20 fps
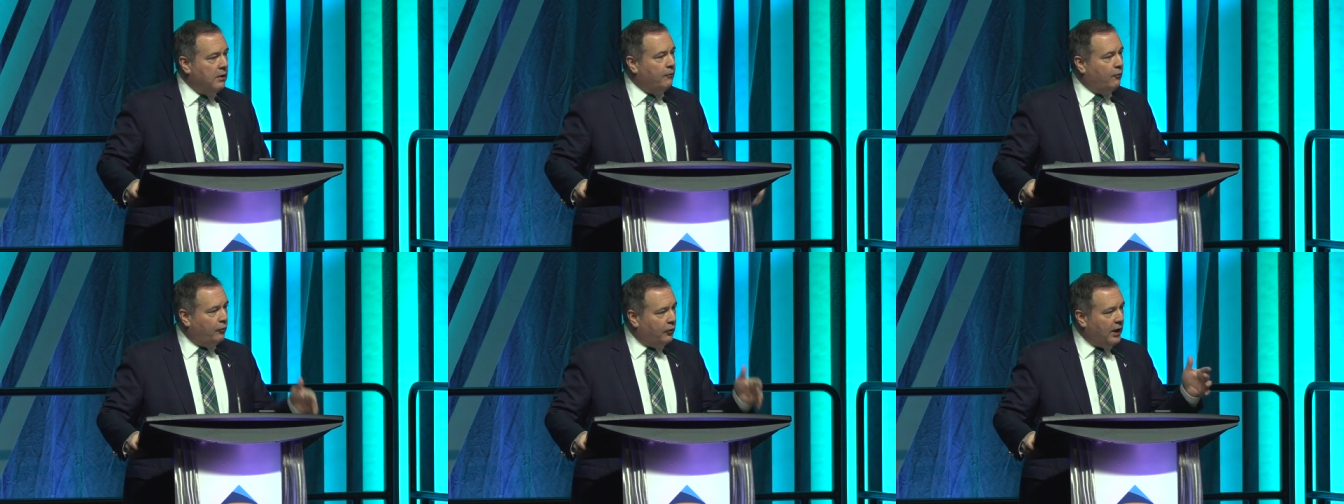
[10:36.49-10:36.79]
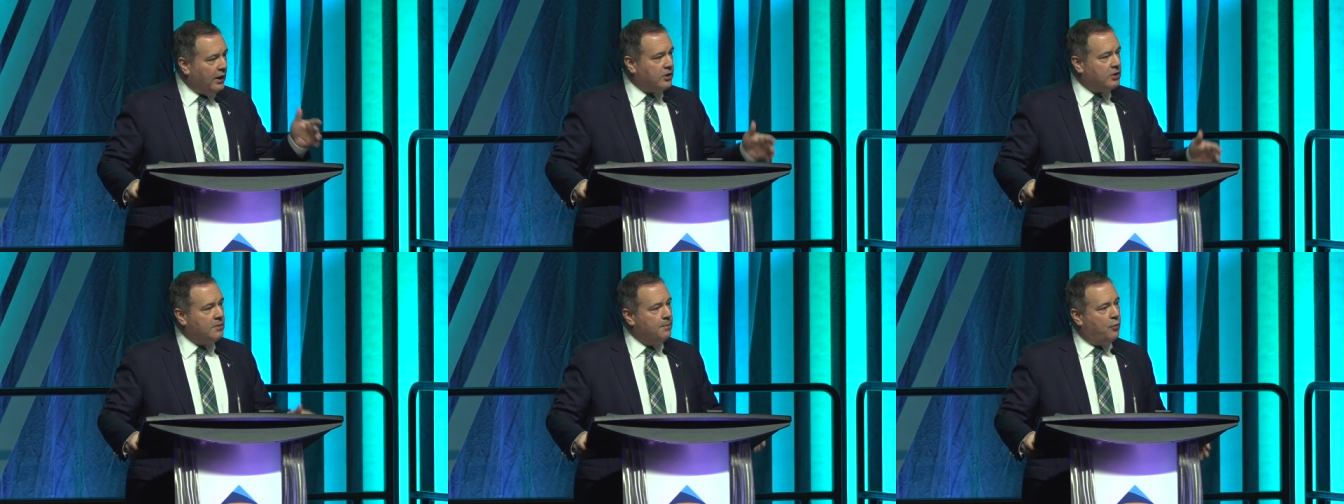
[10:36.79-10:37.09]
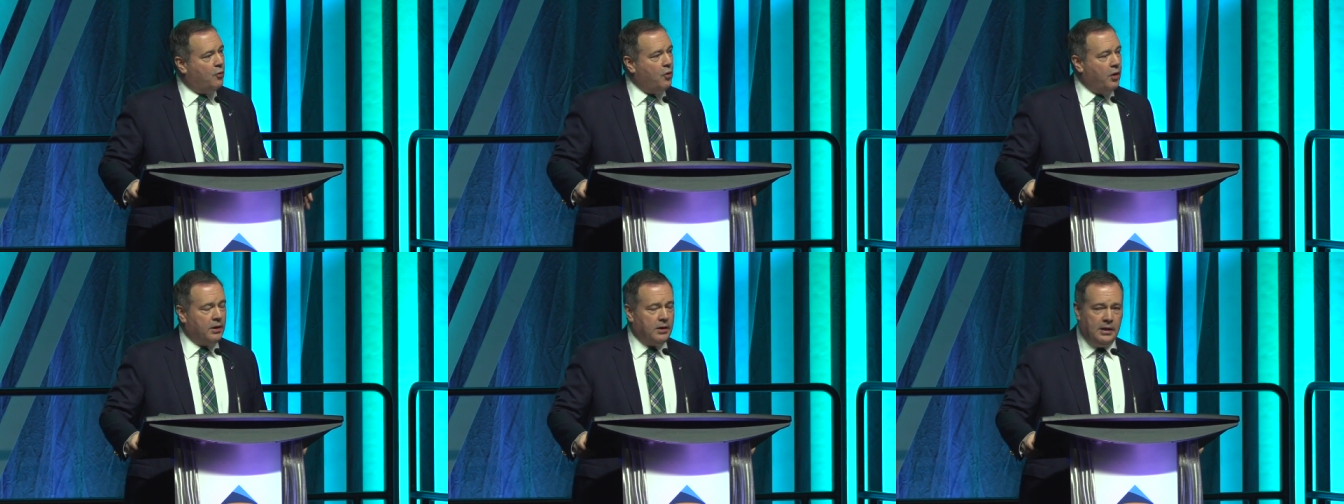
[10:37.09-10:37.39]
inflection
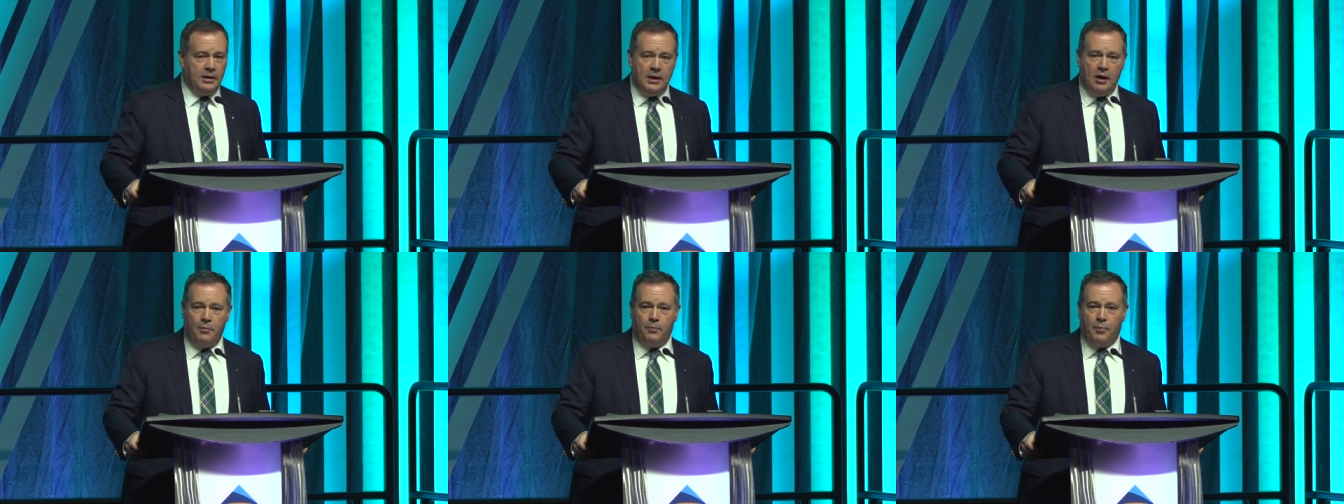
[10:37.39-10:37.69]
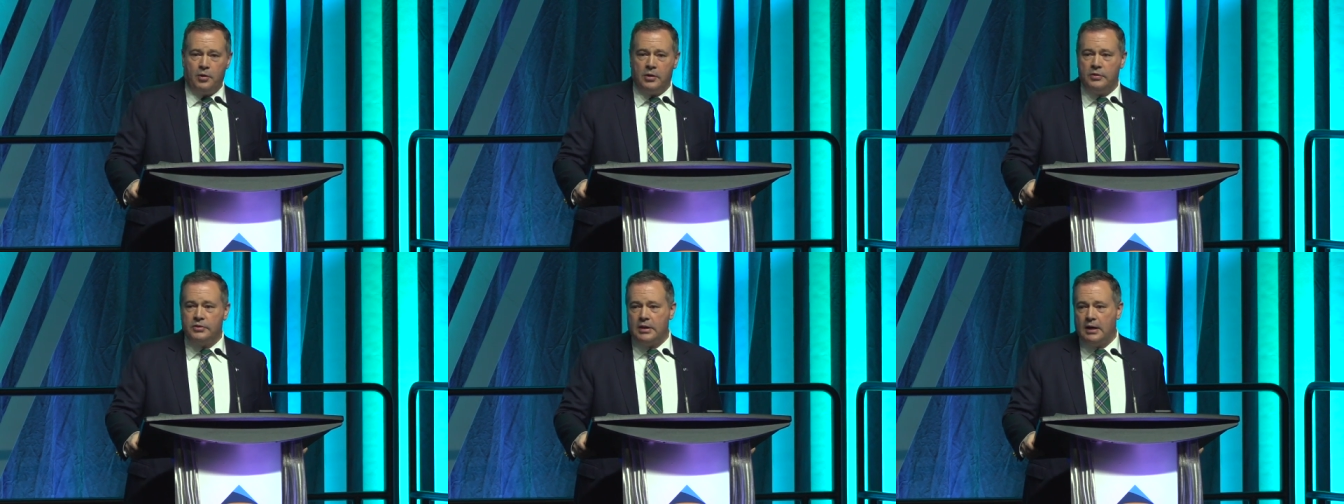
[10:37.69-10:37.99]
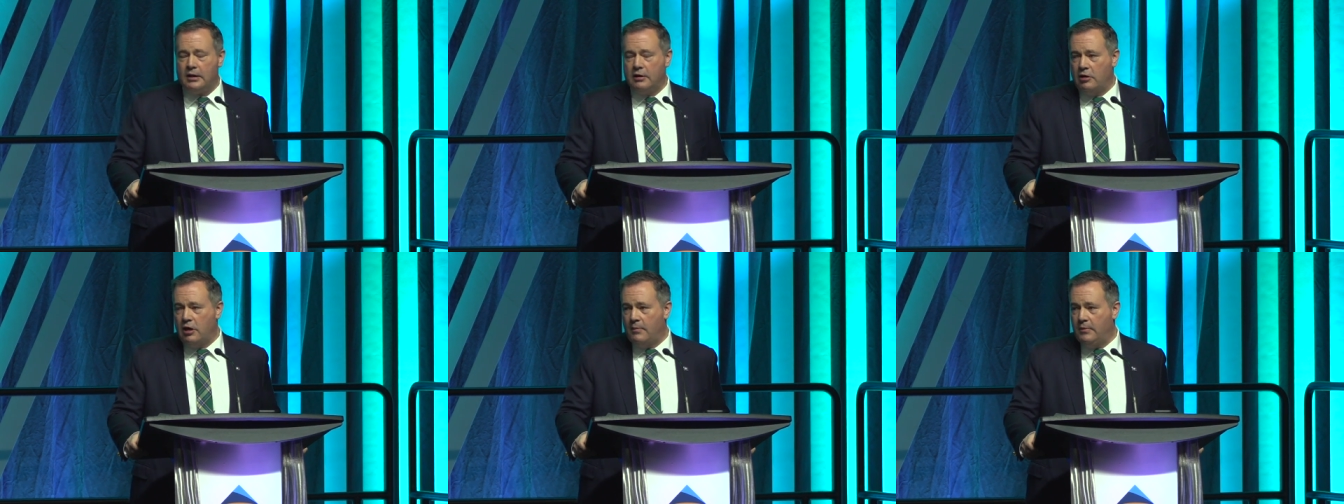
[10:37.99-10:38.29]
point in Alberta's
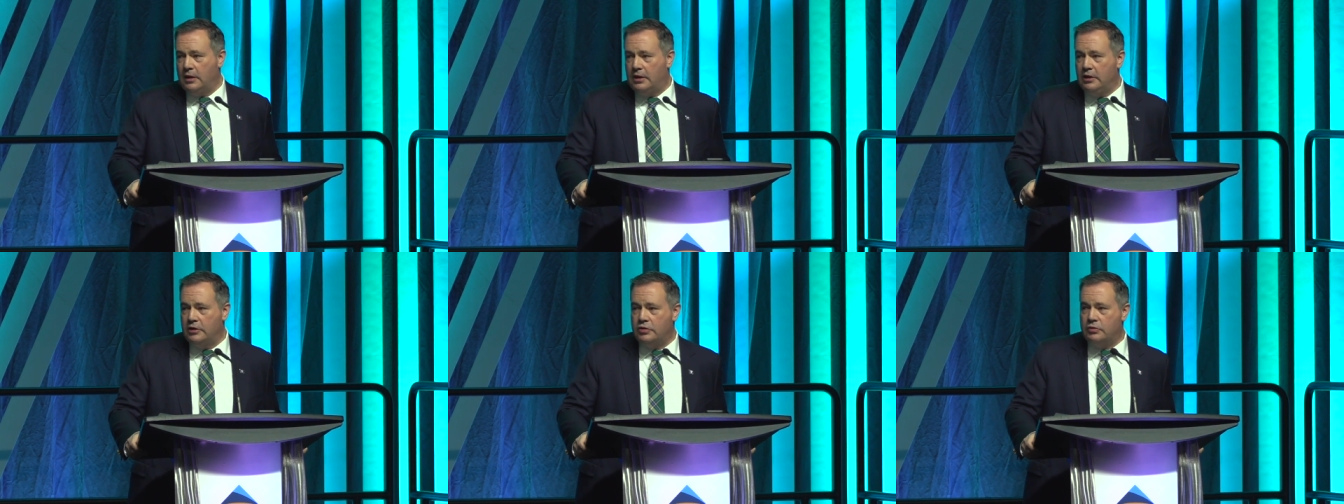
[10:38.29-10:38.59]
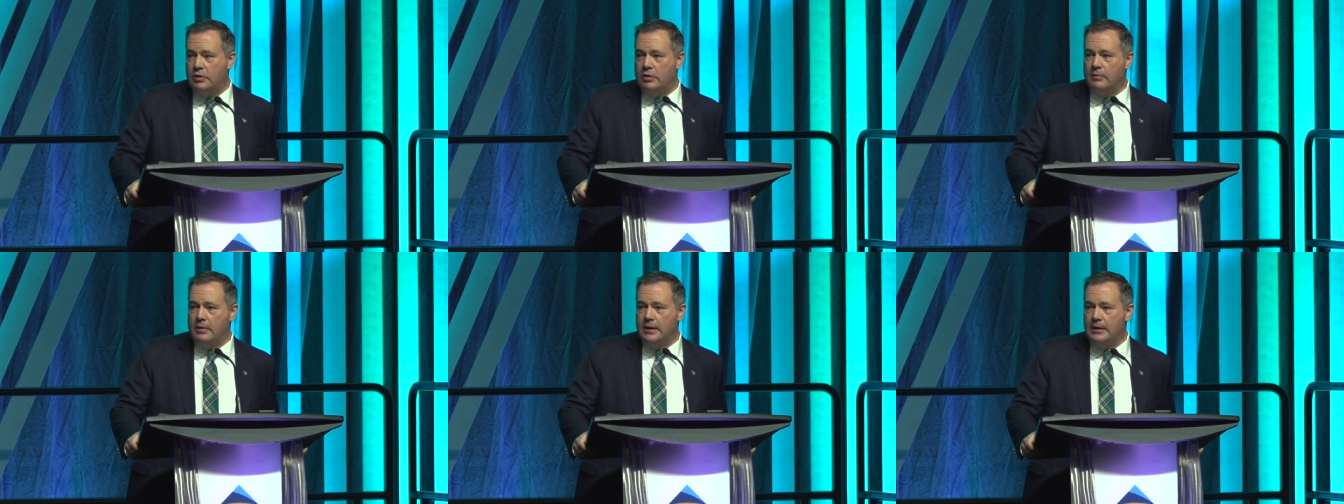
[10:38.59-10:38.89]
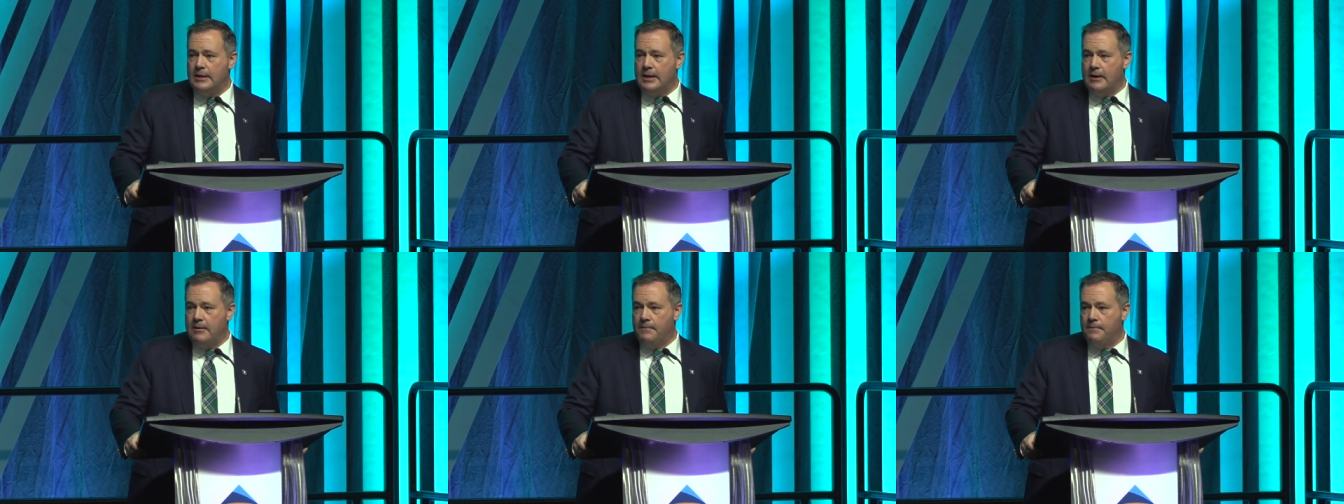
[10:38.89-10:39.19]
economic history
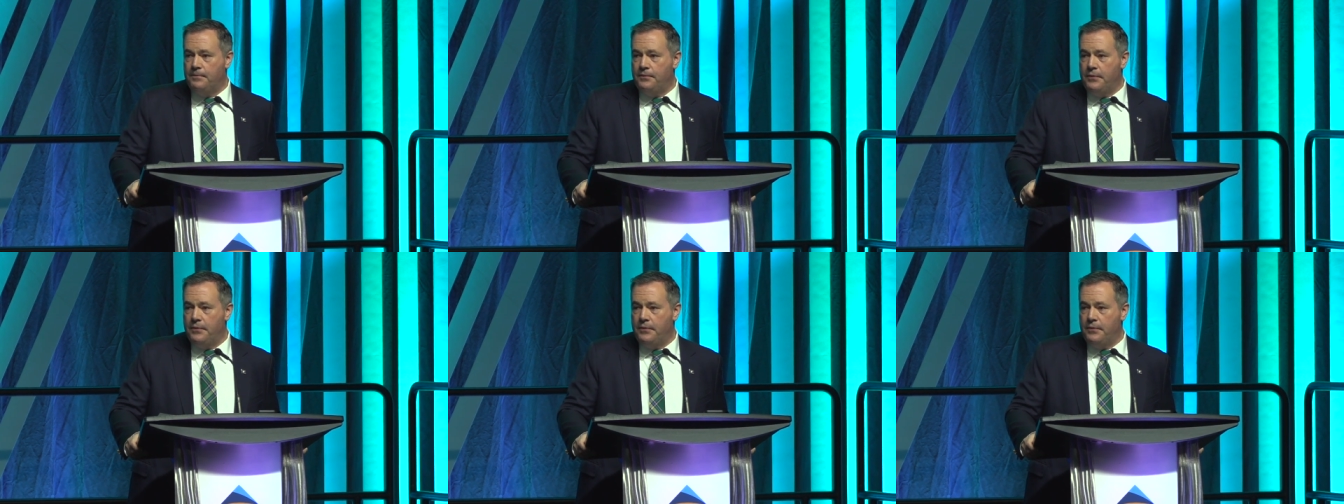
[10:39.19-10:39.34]
right now.